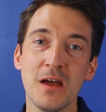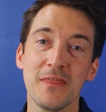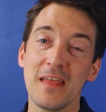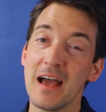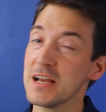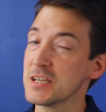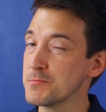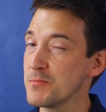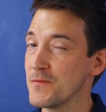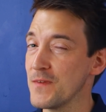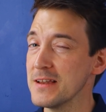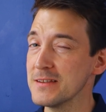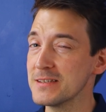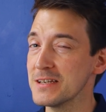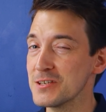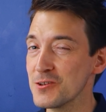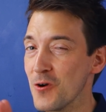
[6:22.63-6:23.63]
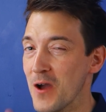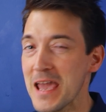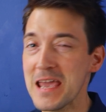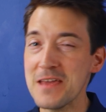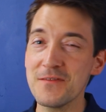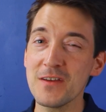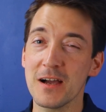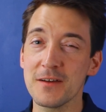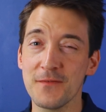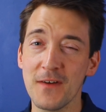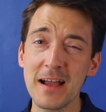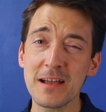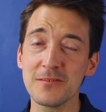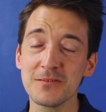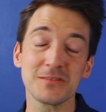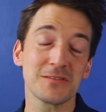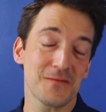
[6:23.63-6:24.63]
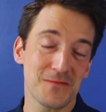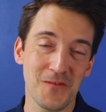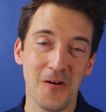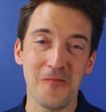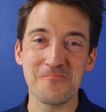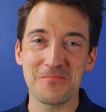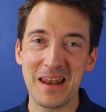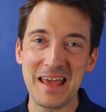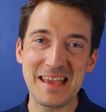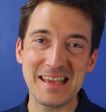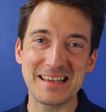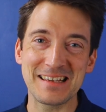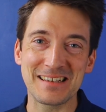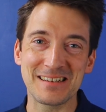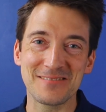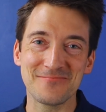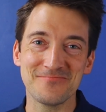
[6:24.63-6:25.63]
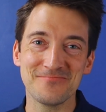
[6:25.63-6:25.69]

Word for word: that has prevented your AVI files from playing.